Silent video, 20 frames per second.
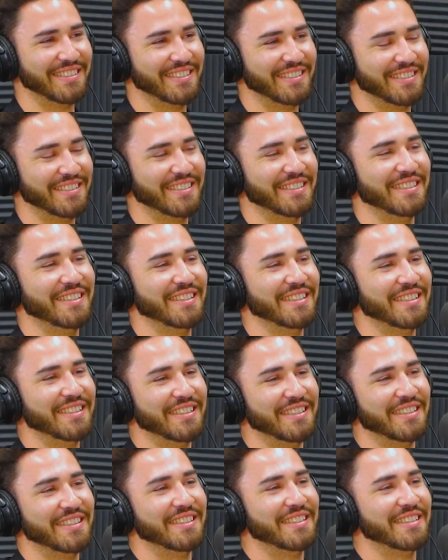That shit was cool
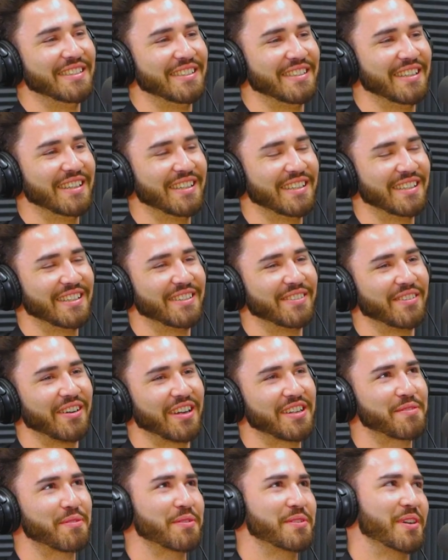though. Yeah, yeah. I
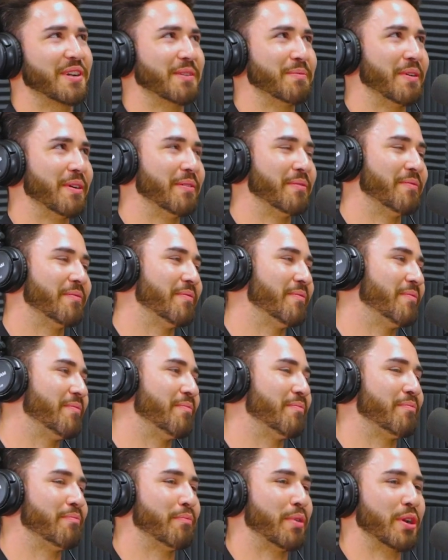guess we were talking about
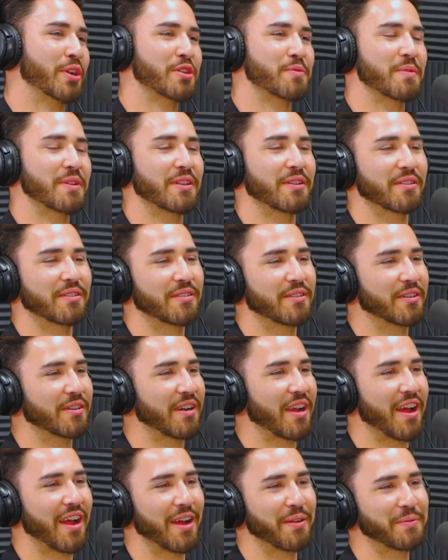punishment or
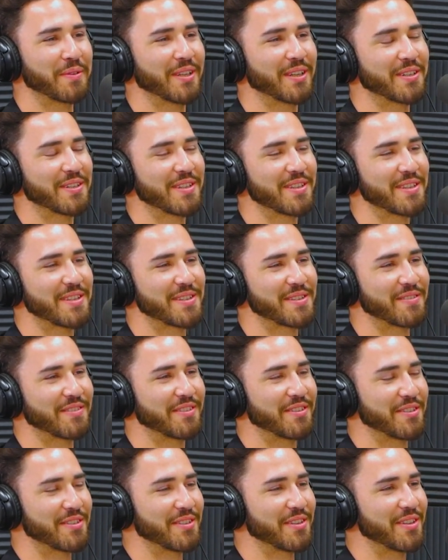how do we get into this?
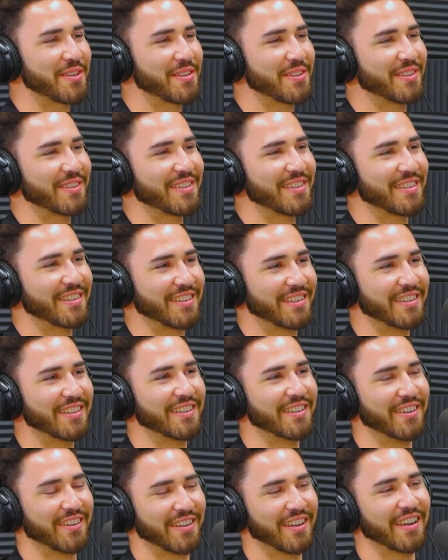Zero tolerance
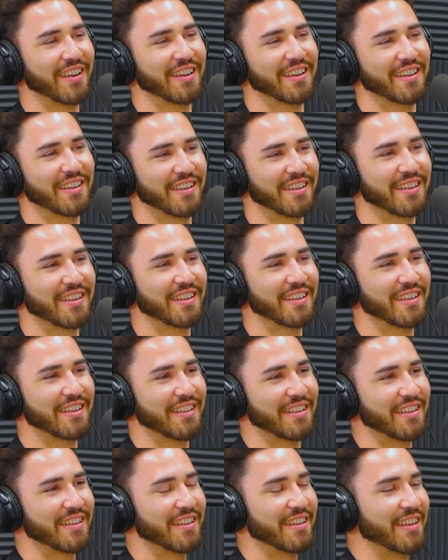policies. Okay. That's what I'm
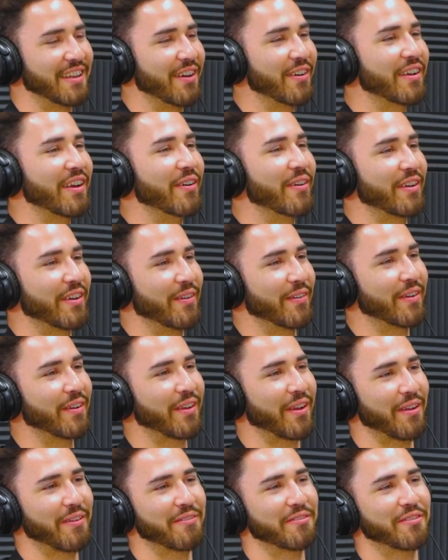getting to. Okay, okay, okay,
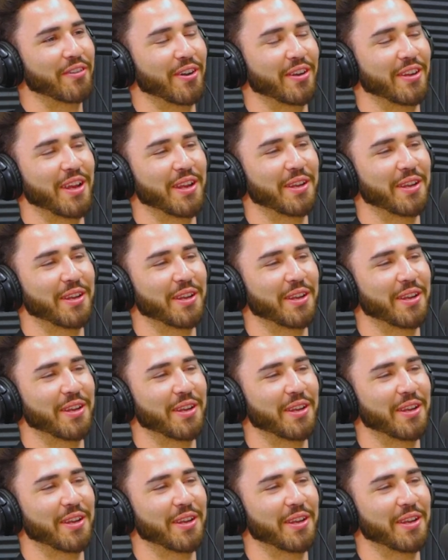okay. For our